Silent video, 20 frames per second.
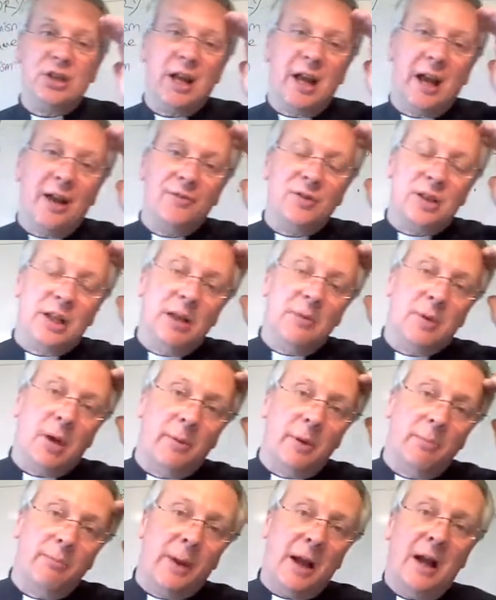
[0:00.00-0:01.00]
you have to keep
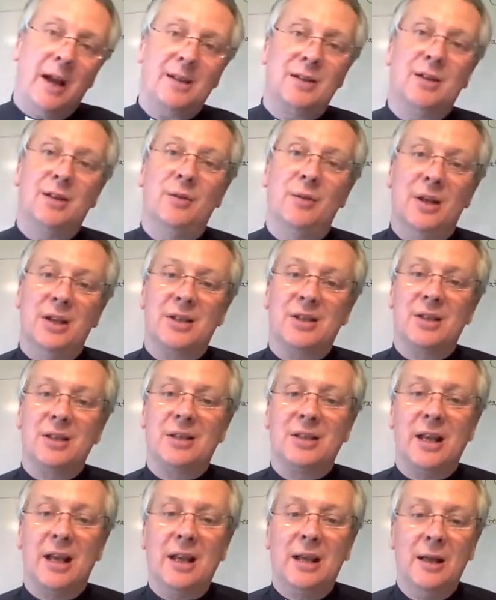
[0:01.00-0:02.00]
coming back to is to
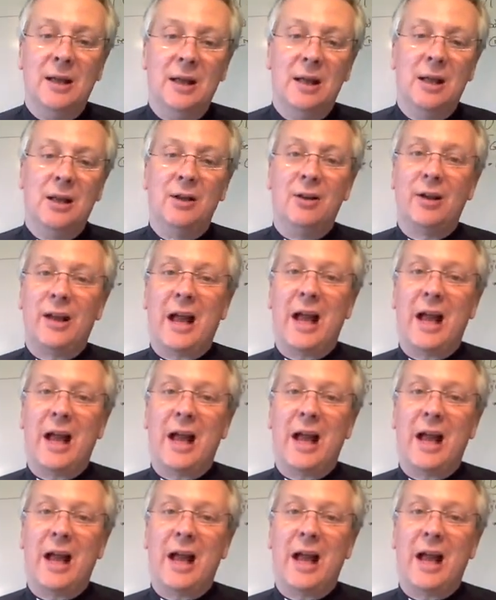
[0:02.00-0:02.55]
say, look,